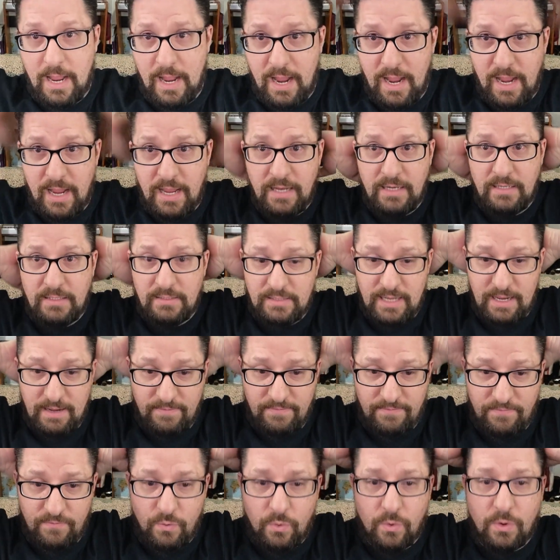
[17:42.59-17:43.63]
It is like
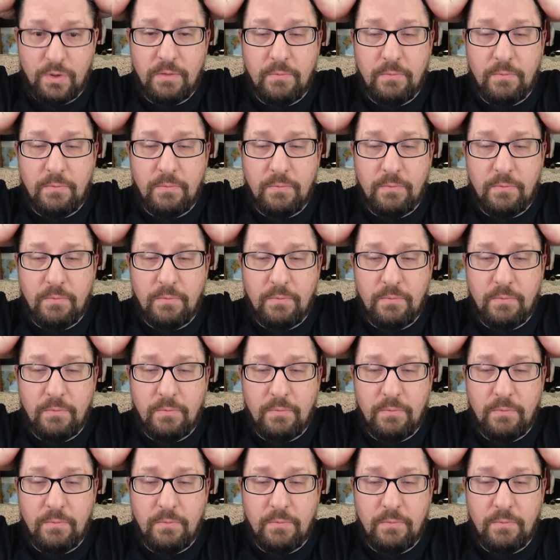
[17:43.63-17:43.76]
4 in the